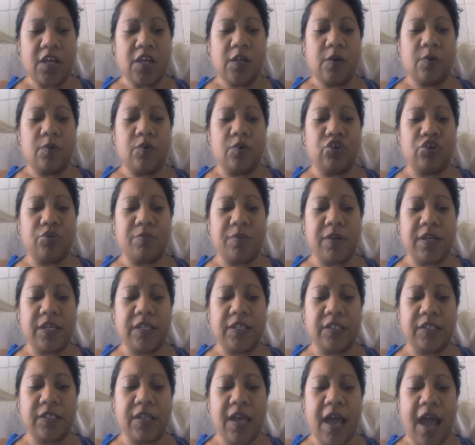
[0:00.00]
which
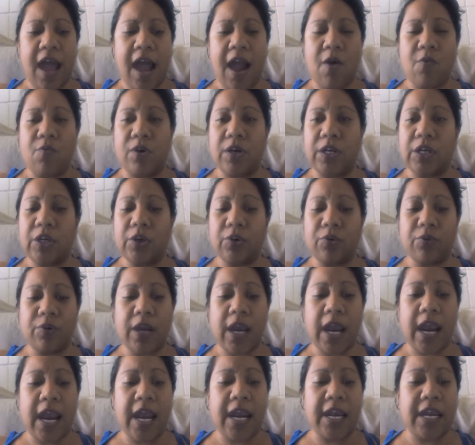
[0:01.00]
means that when
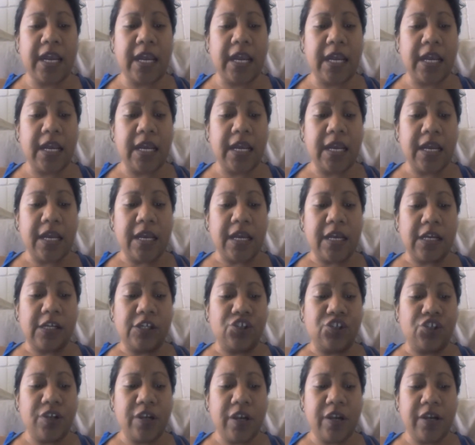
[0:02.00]
creating
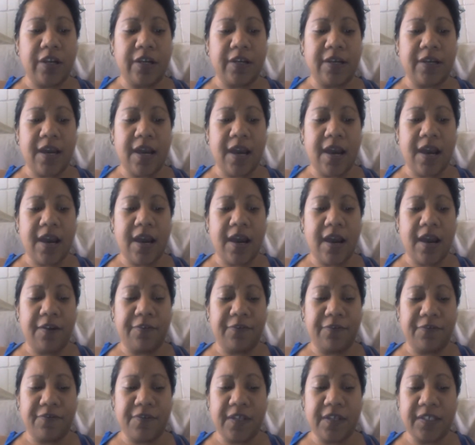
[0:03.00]
genetic
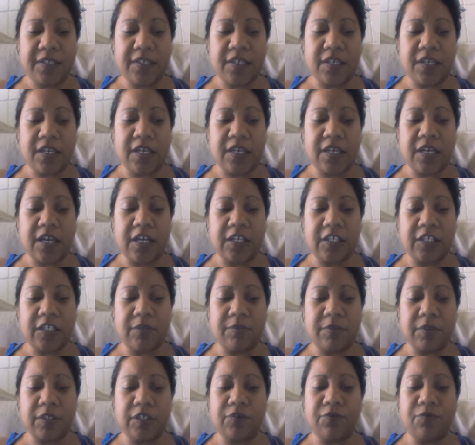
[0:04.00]
ethnicity
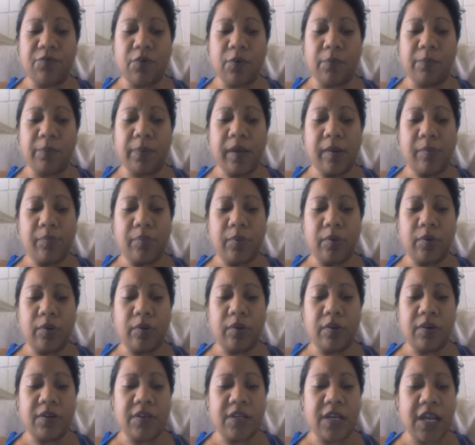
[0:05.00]
estimates for
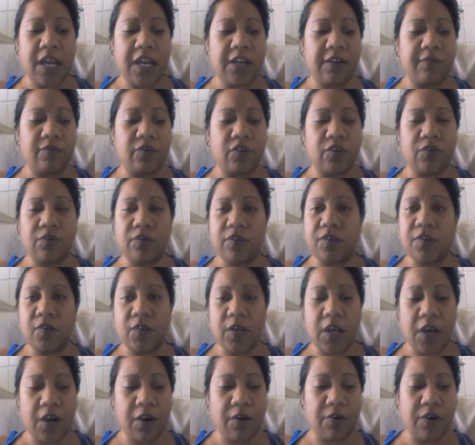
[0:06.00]
people native to this
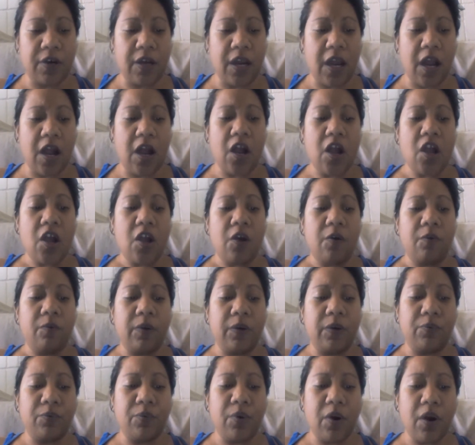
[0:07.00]
area,
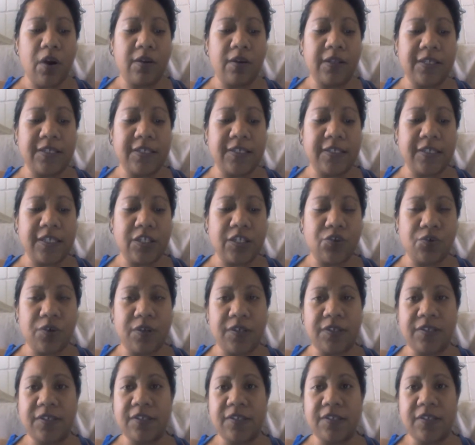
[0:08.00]
we rarely see
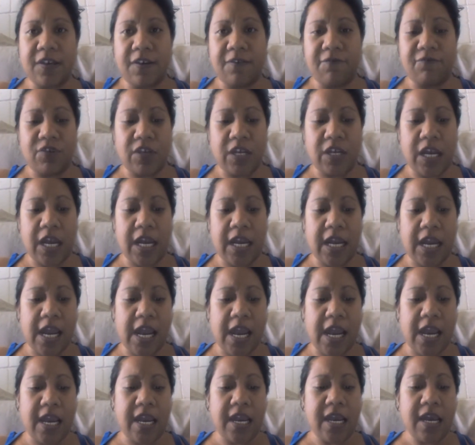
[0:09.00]
traces of
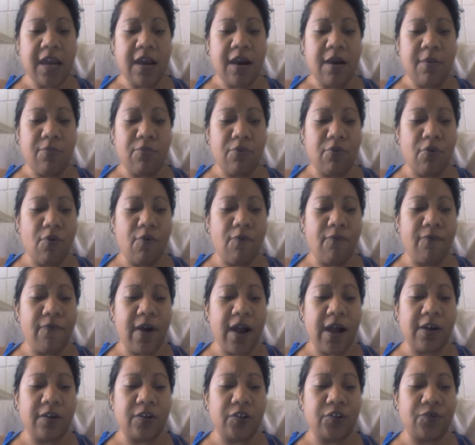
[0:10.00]
DNA
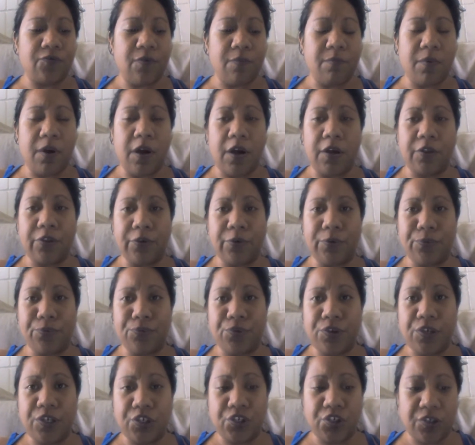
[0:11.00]
profiles from other
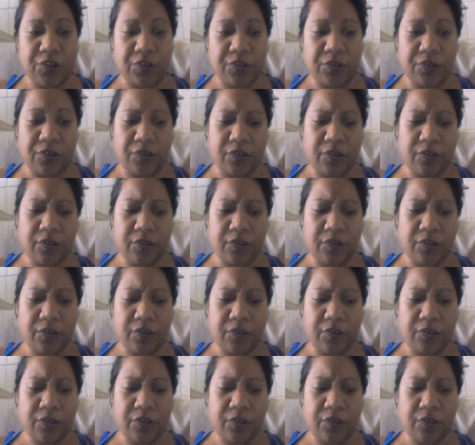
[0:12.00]
regions.